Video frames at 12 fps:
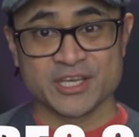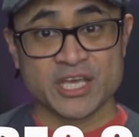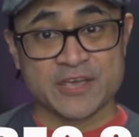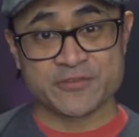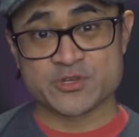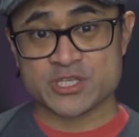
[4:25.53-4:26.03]

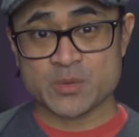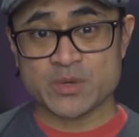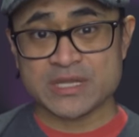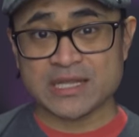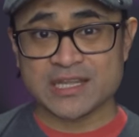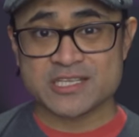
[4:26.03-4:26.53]
If you're someone
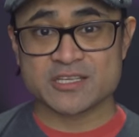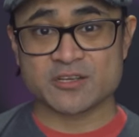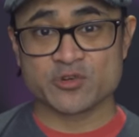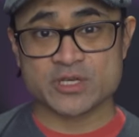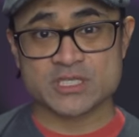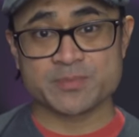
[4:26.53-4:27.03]
that likes a
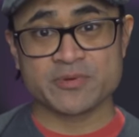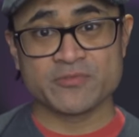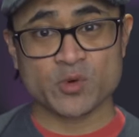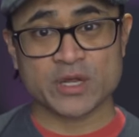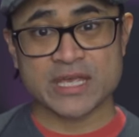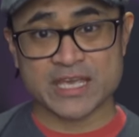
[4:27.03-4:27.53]
crisp
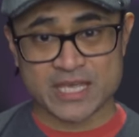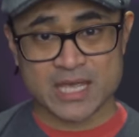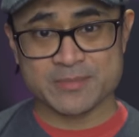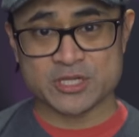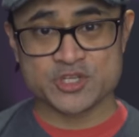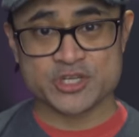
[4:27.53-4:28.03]
4K
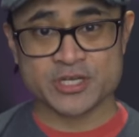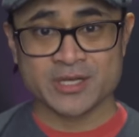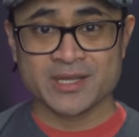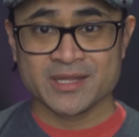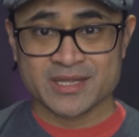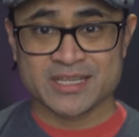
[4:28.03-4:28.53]
image,
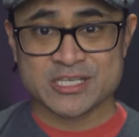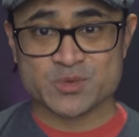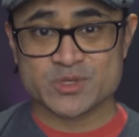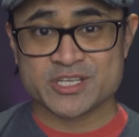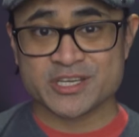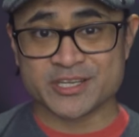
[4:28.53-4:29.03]
then this
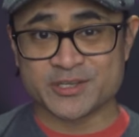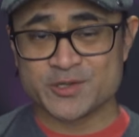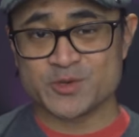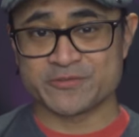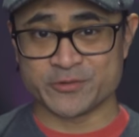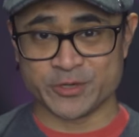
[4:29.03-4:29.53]
one's gonna
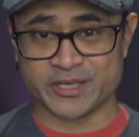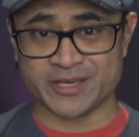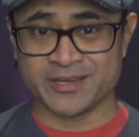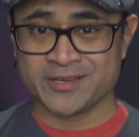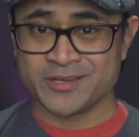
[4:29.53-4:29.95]
do it for you.